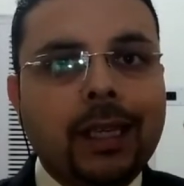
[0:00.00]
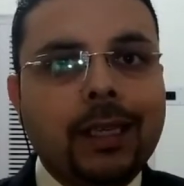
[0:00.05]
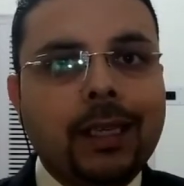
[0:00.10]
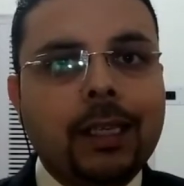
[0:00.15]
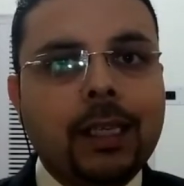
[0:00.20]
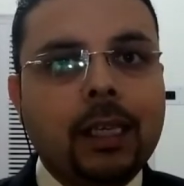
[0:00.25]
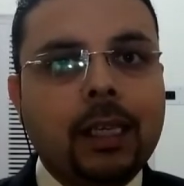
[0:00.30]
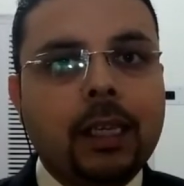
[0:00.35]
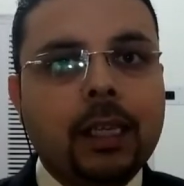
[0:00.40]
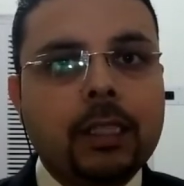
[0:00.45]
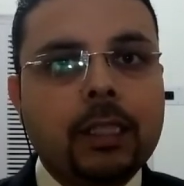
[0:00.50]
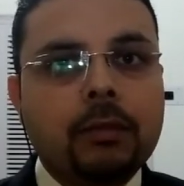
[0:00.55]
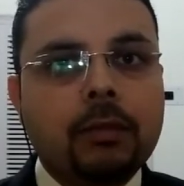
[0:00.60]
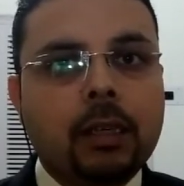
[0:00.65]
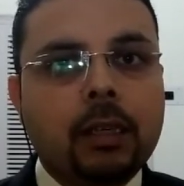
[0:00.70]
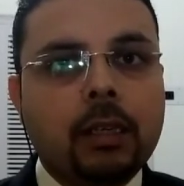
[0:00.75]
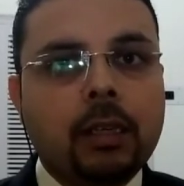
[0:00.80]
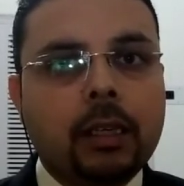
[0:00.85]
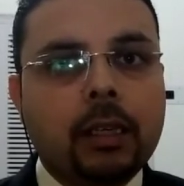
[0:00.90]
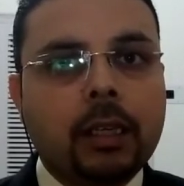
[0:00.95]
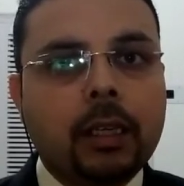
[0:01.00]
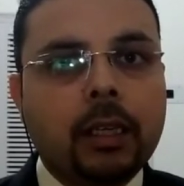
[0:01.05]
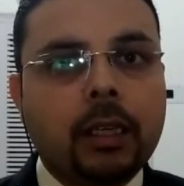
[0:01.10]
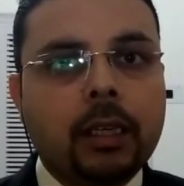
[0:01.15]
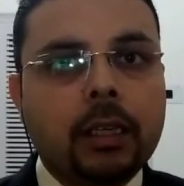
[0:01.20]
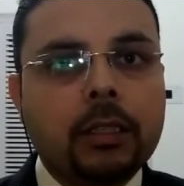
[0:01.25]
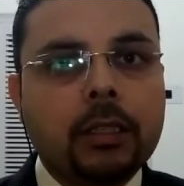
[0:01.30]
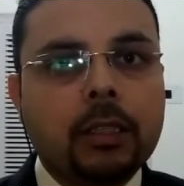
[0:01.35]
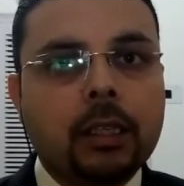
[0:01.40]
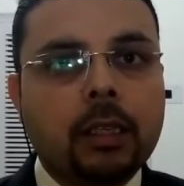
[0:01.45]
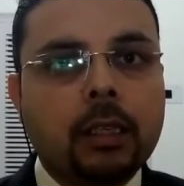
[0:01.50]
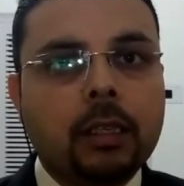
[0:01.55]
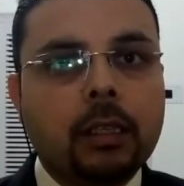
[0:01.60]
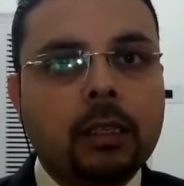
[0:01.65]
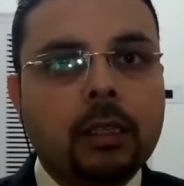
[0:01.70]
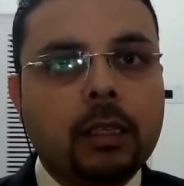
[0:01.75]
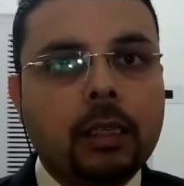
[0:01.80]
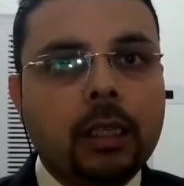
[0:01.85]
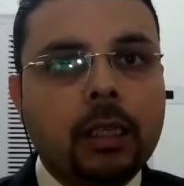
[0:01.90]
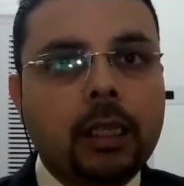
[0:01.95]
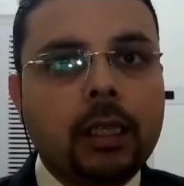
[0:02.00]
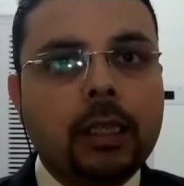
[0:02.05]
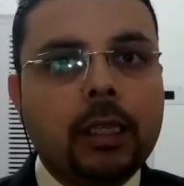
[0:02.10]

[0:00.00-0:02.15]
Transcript: intellectual recreation,